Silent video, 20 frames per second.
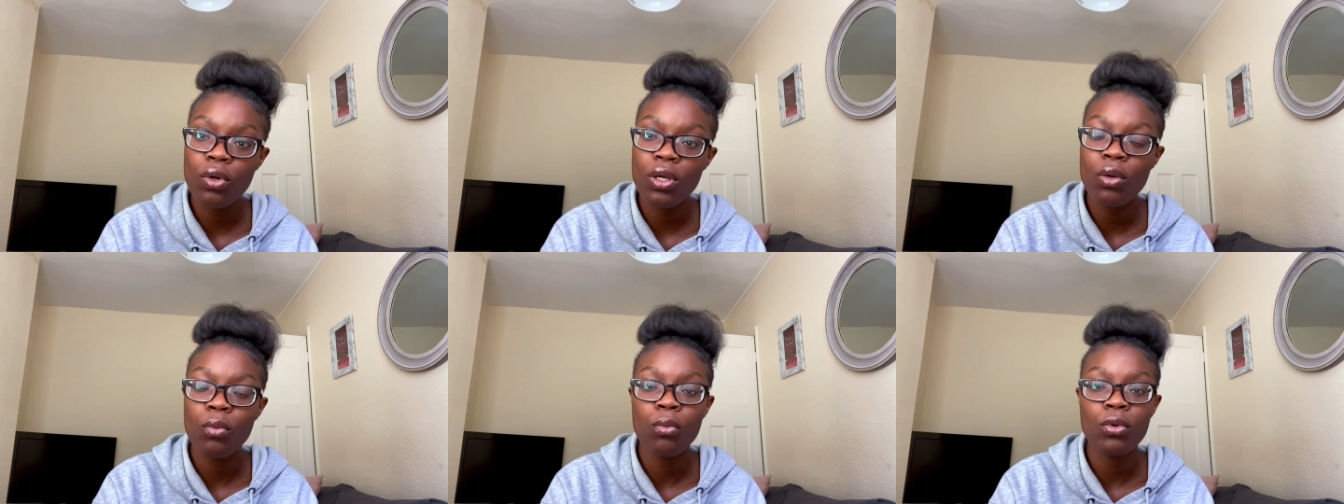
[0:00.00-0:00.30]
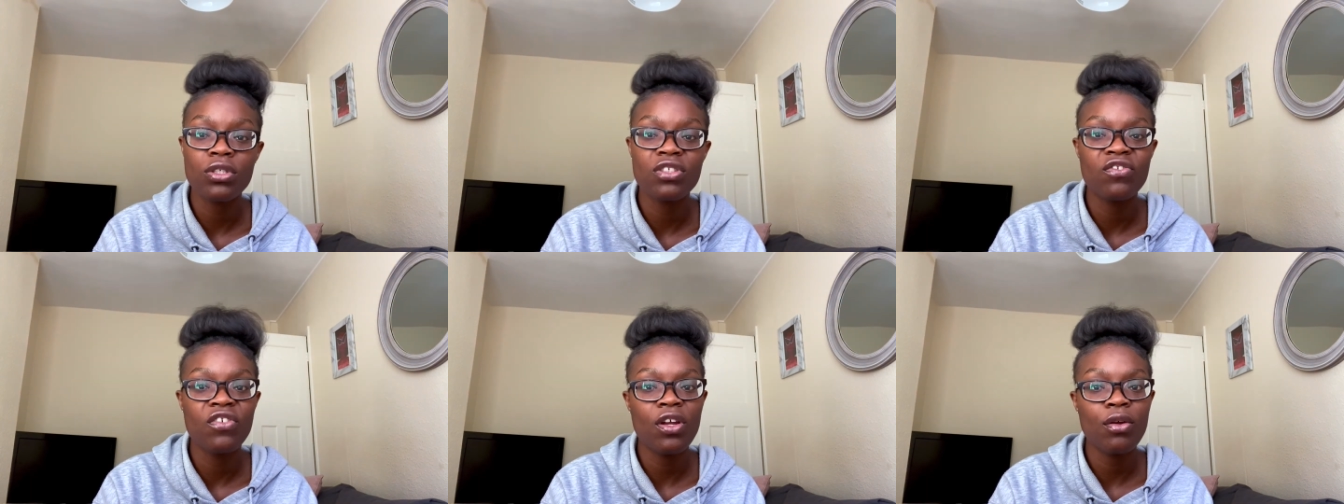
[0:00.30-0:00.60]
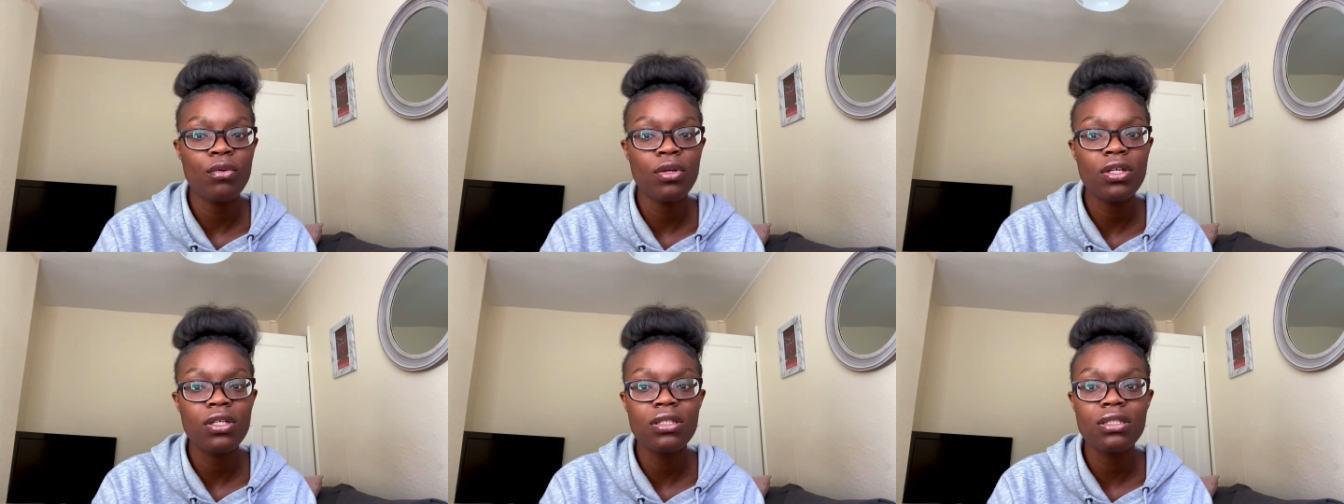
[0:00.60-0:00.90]
It was
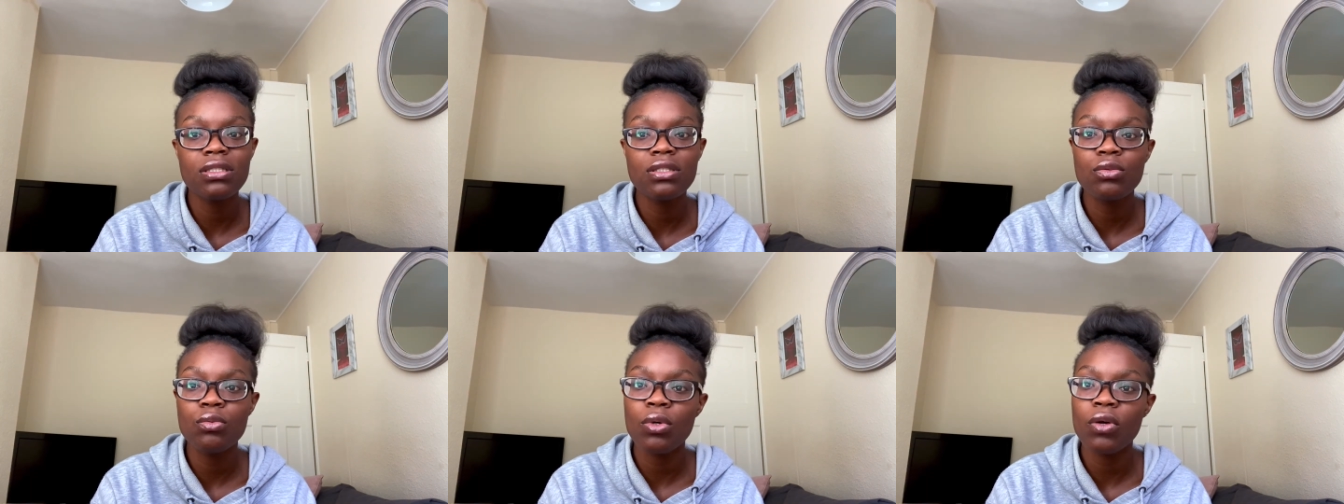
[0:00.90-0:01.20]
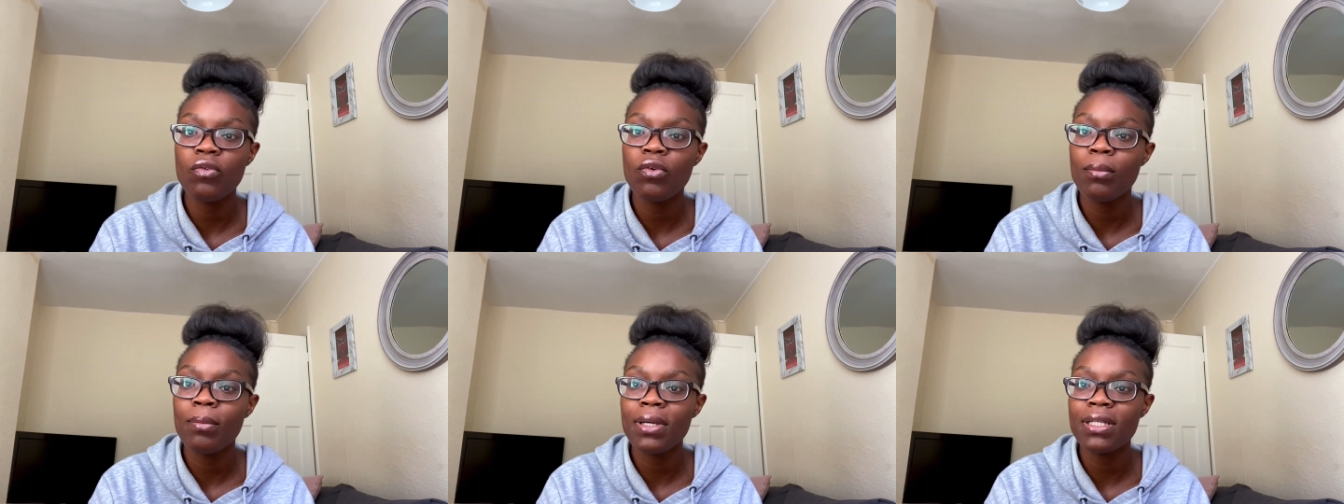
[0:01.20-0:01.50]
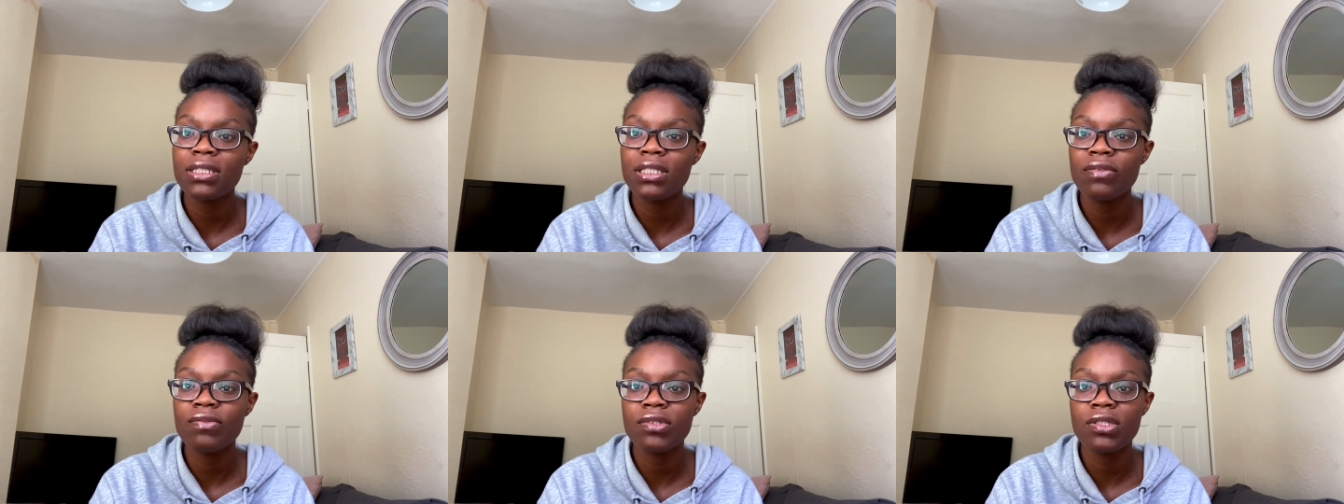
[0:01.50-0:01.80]
very good to work for
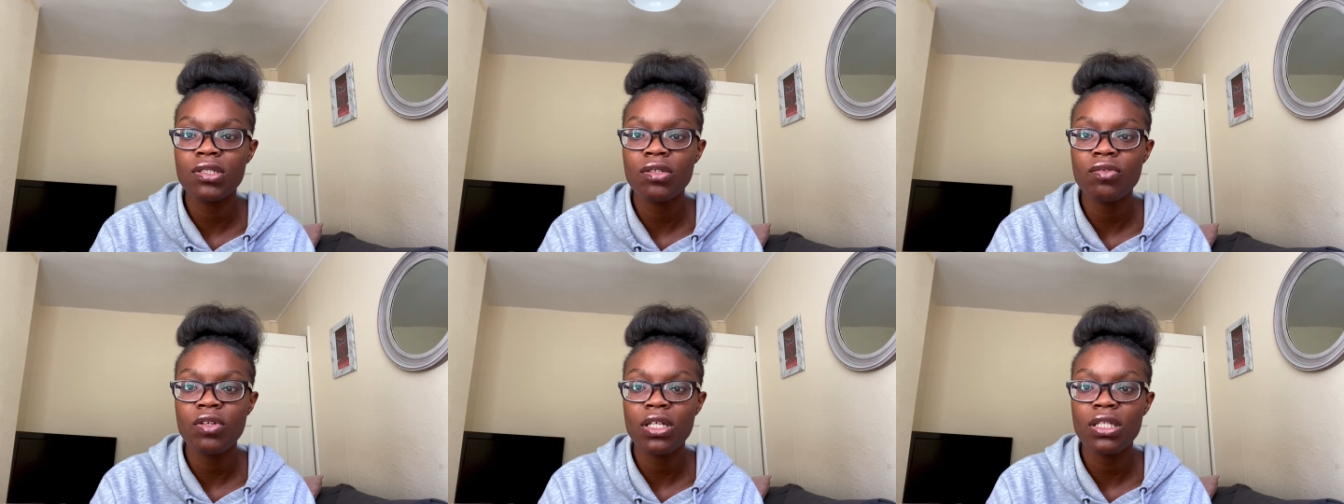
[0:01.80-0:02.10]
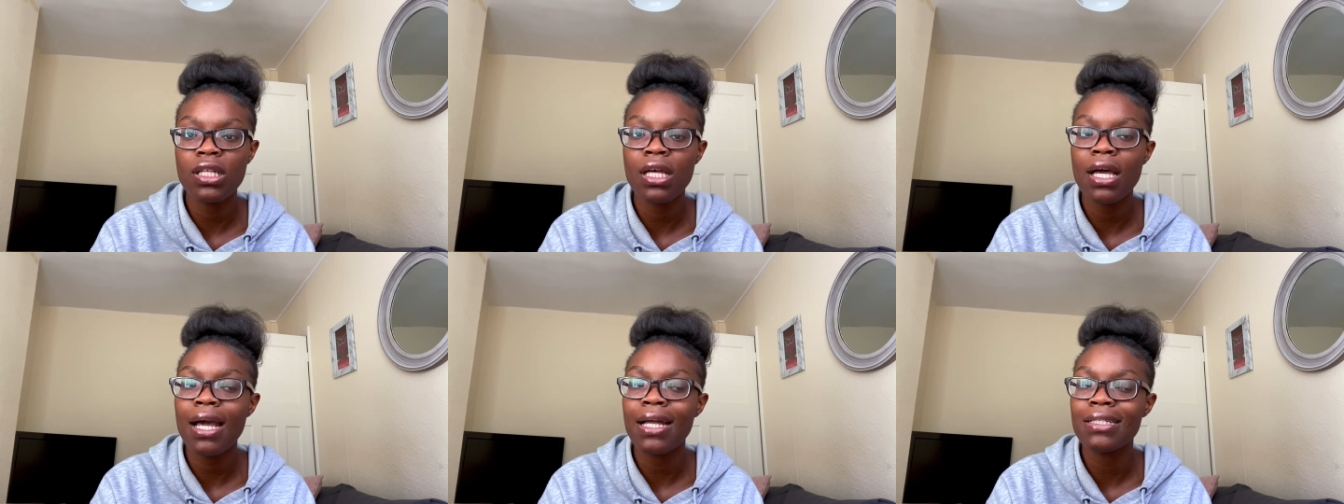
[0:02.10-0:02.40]
myself and stuff like that.